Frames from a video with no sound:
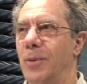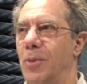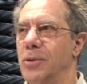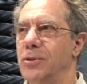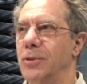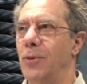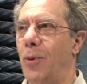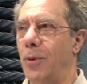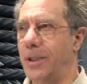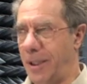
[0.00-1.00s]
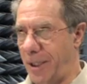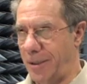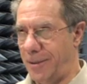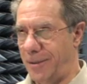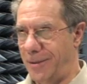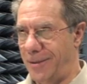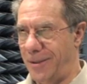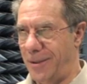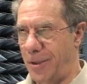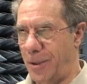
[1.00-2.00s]
with the person holding it,
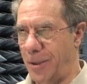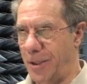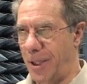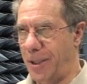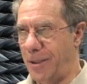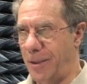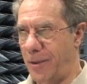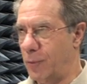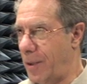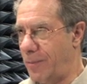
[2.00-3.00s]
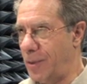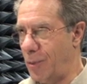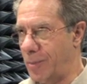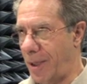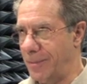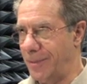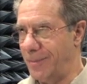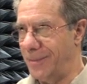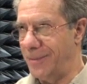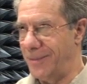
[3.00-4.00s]
then there would have been no
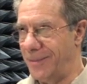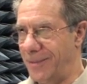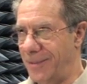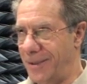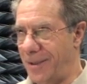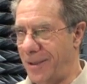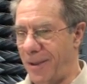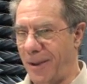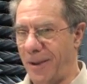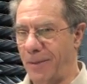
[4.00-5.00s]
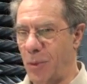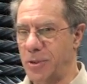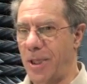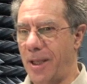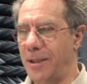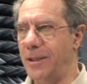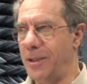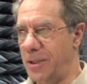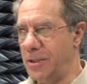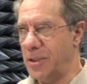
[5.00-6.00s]
problem. Uh, most likely
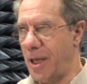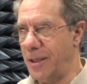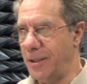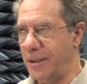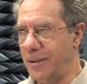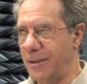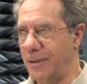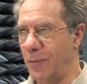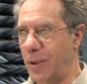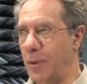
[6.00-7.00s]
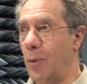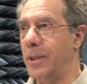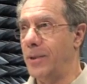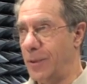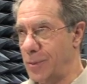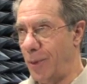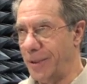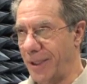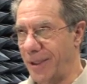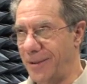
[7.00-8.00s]
they designed it when nobody was
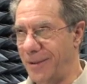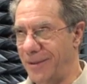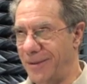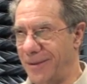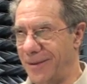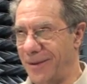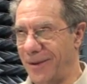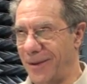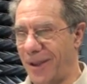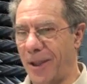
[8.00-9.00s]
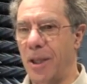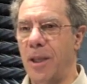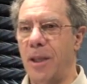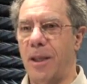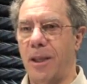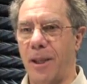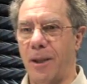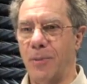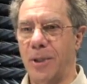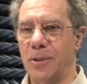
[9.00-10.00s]
holding it. Okay,
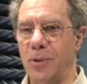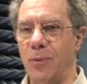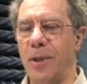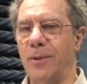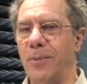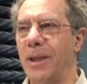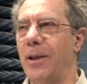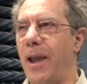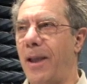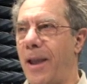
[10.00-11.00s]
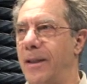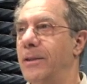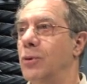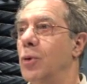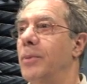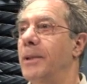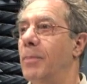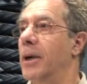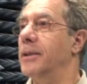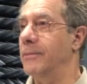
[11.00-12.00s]
and because you want to make hand to be
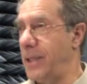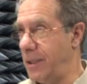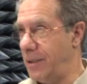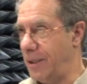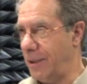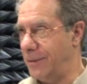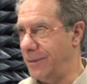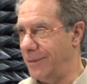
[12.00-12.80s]
part of the antenna.